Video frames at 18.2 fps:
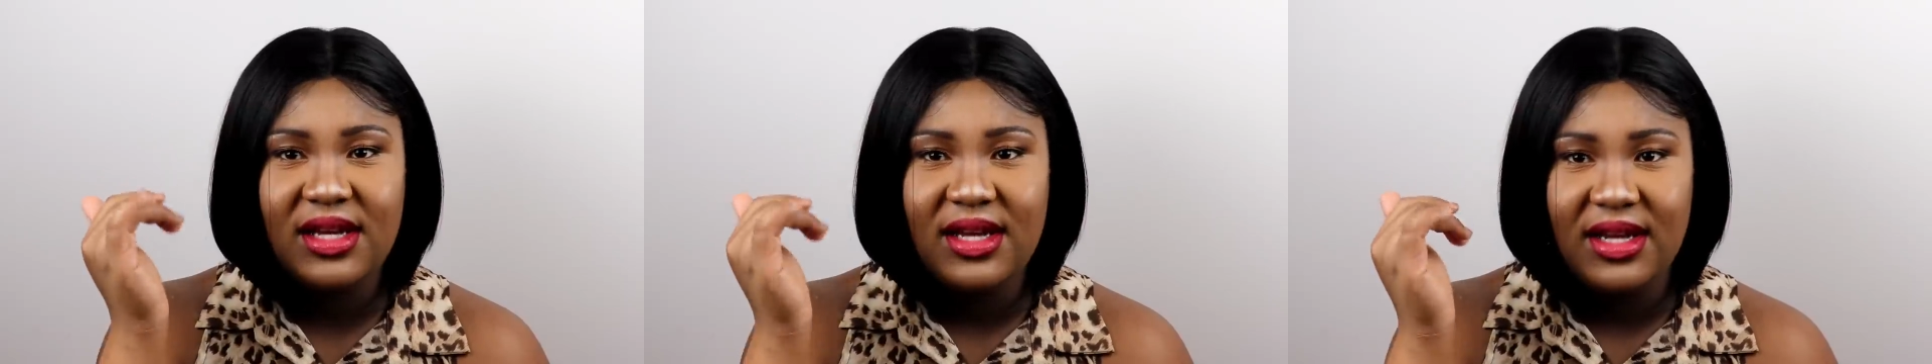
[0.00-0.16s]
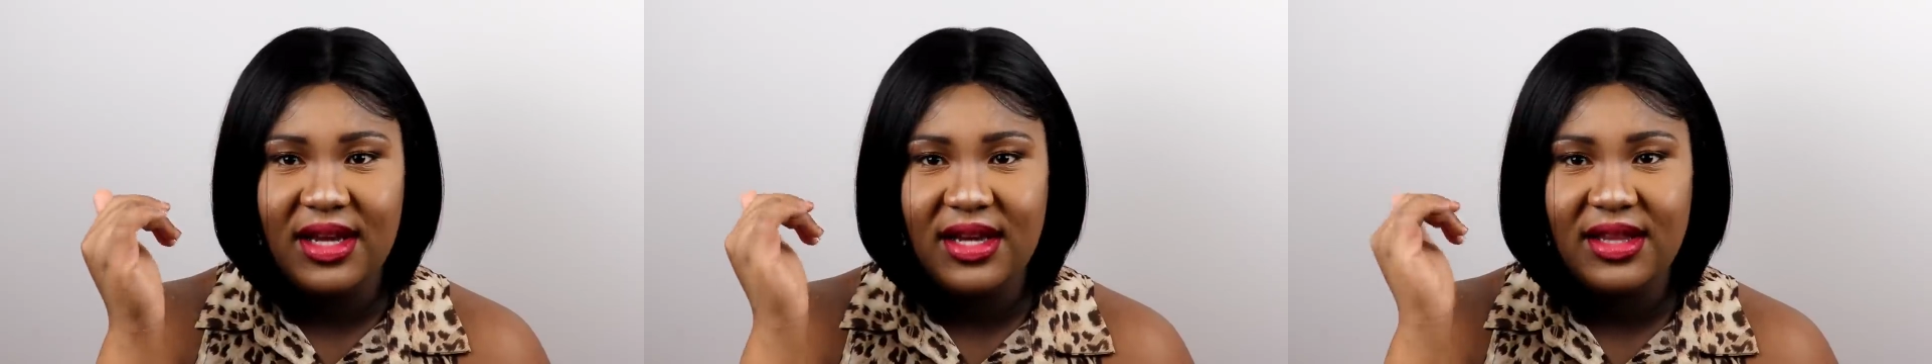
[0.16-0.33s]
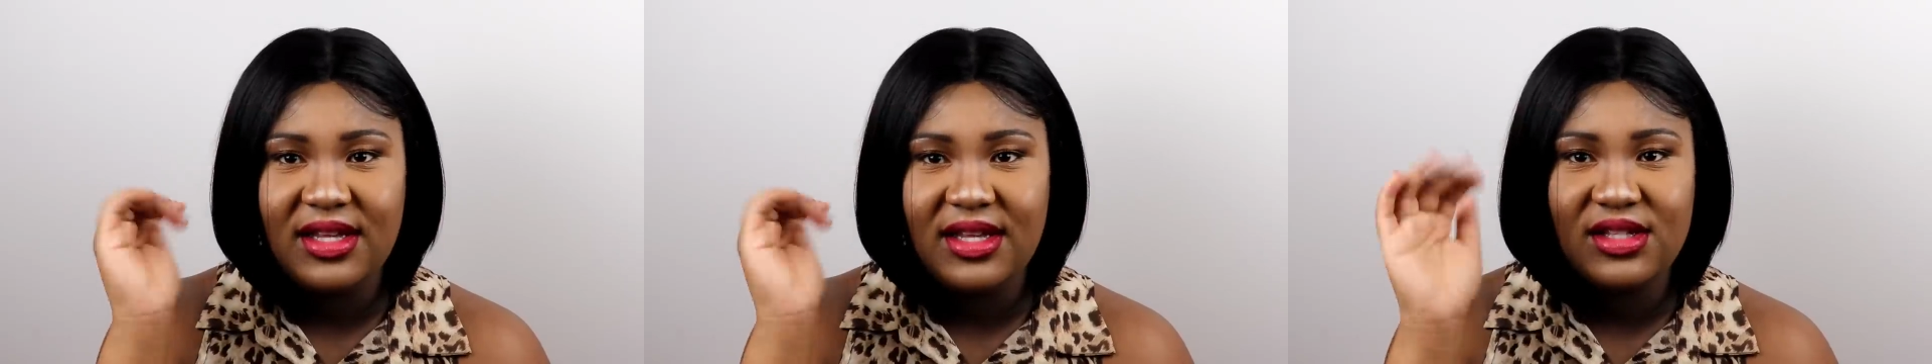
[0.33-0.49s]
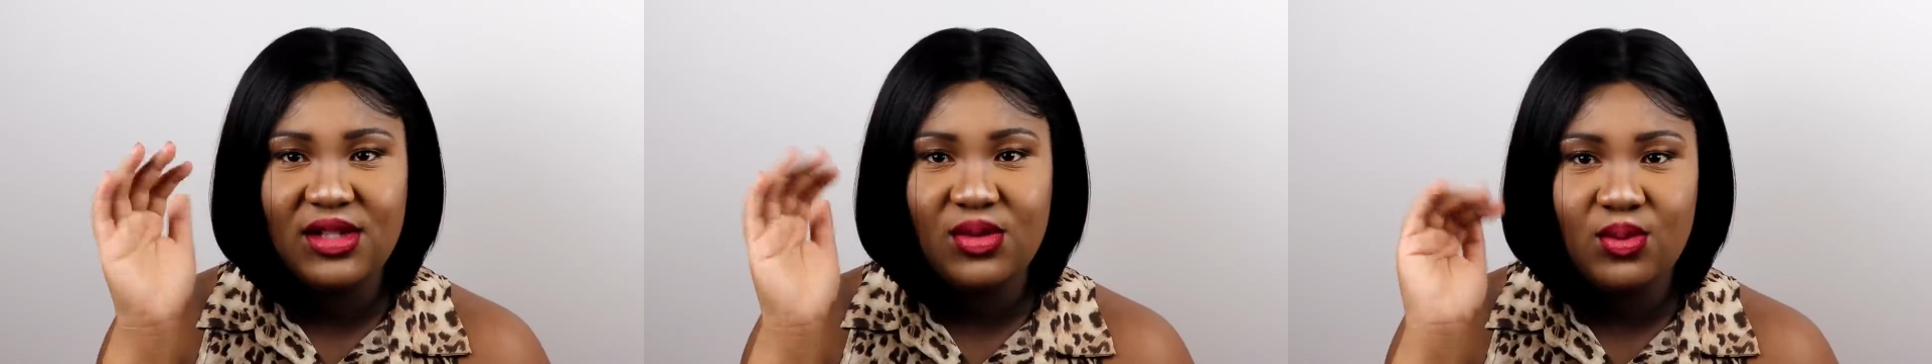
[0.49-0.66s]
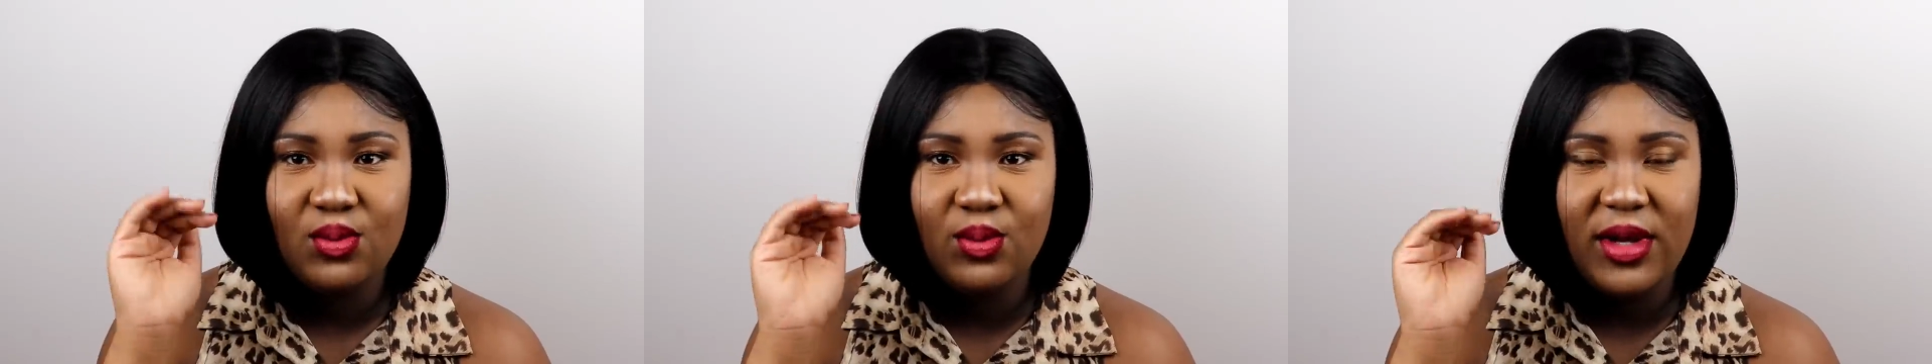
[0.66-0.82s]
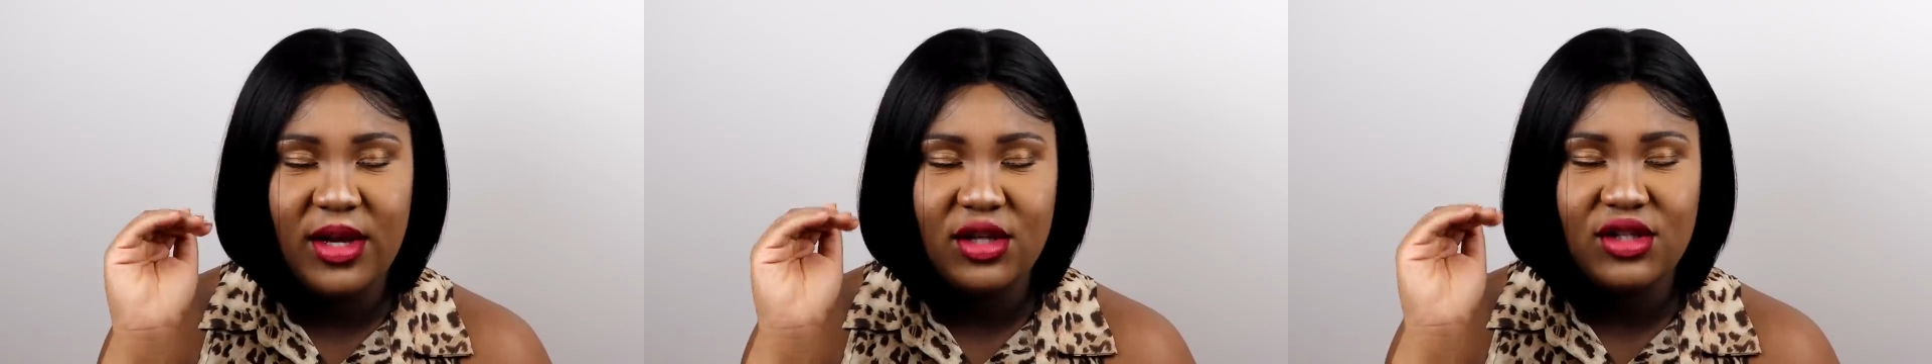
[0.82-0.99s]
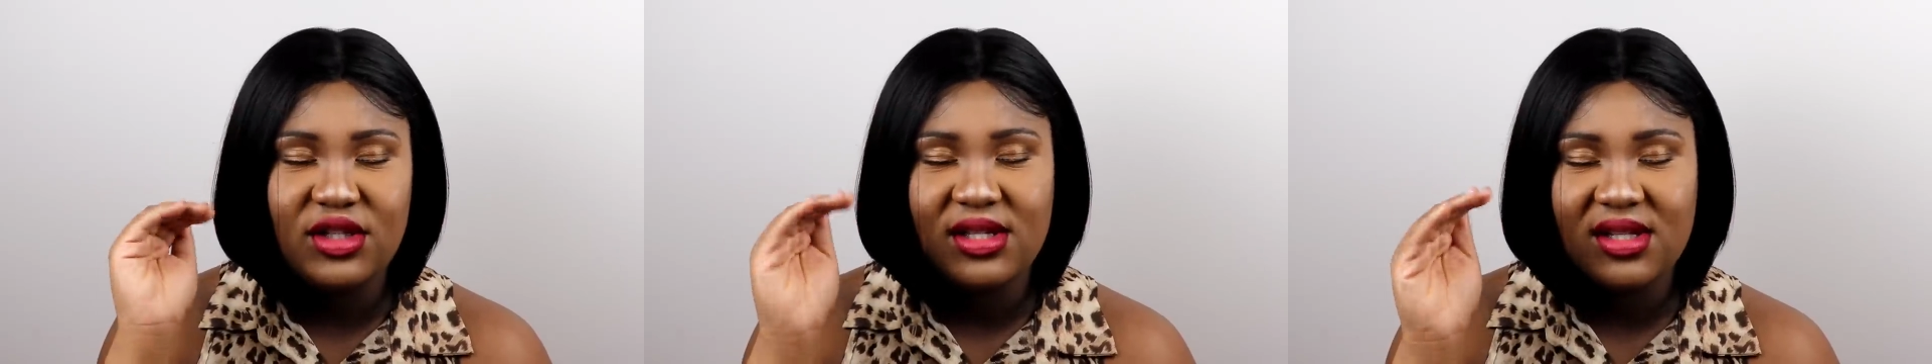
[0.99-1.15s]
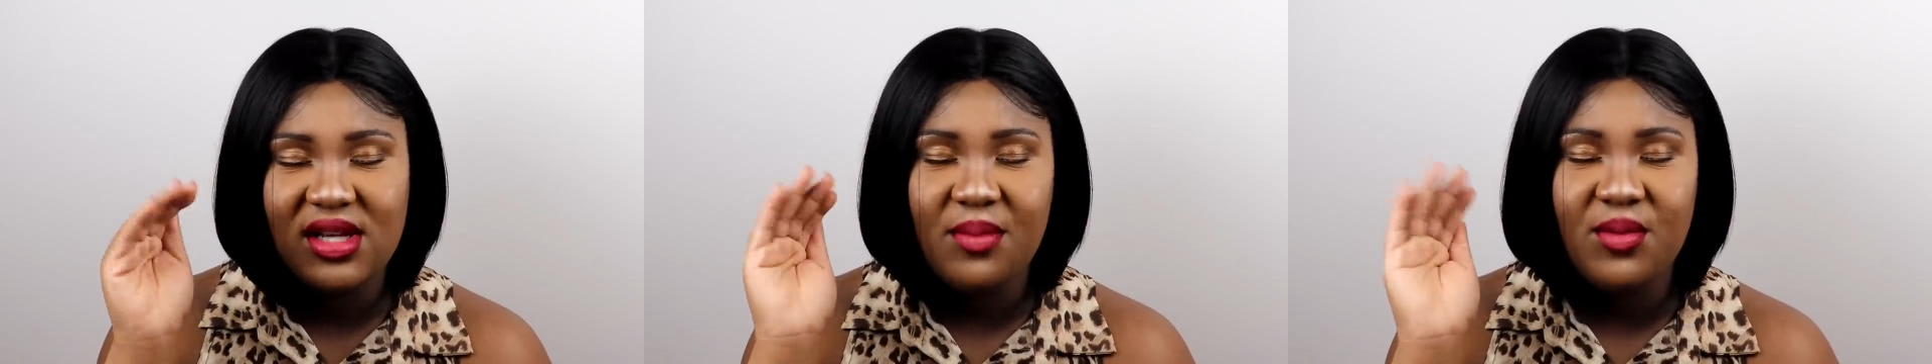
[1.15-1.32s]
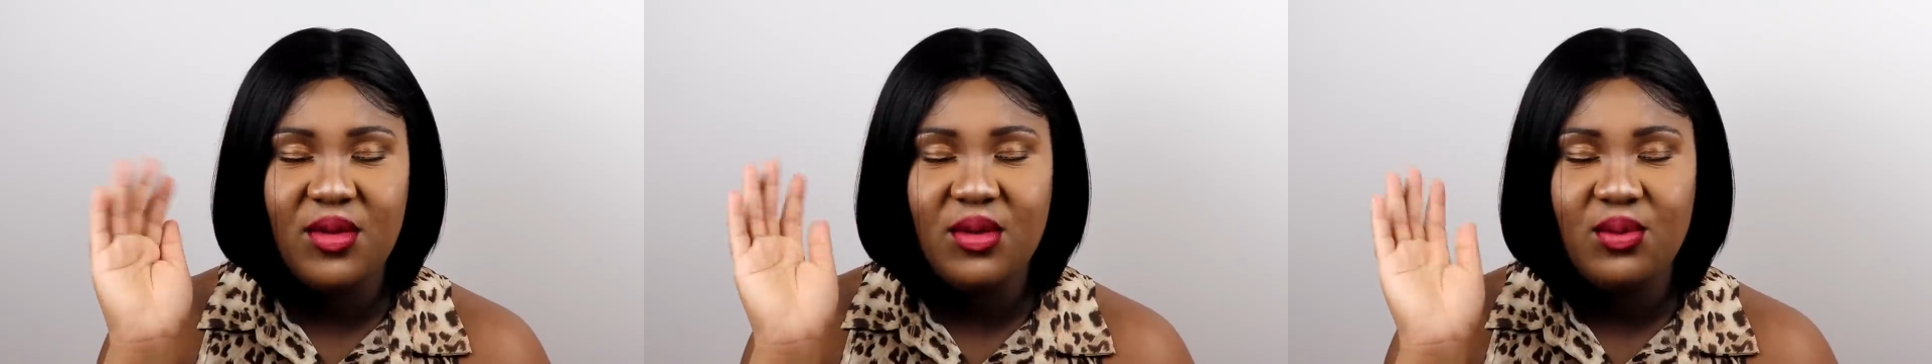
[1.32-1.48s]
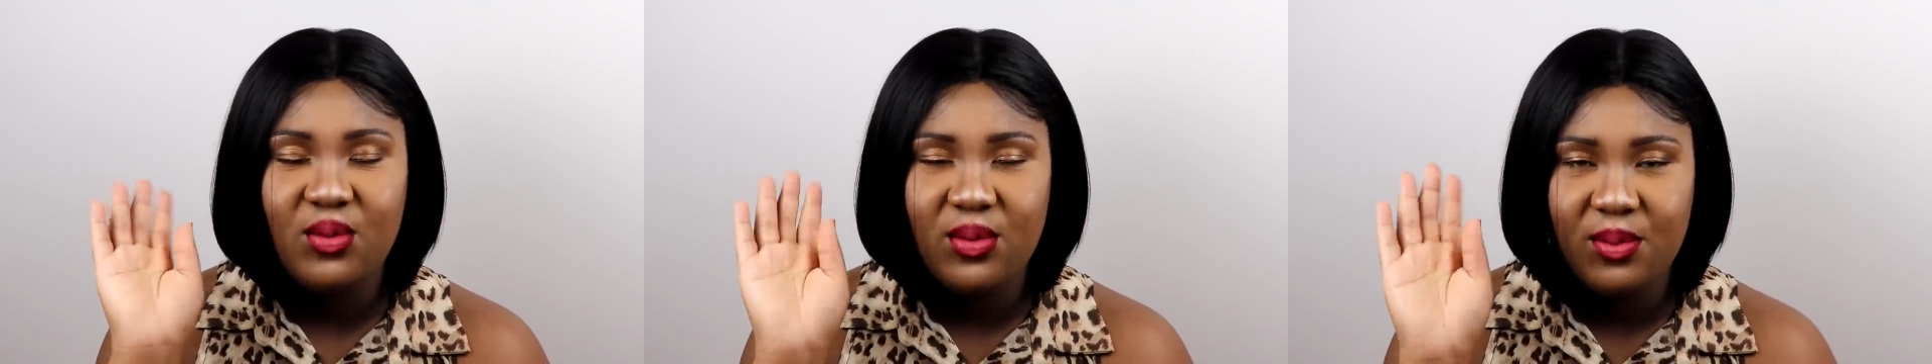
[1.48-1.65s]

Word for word: in it this wig just come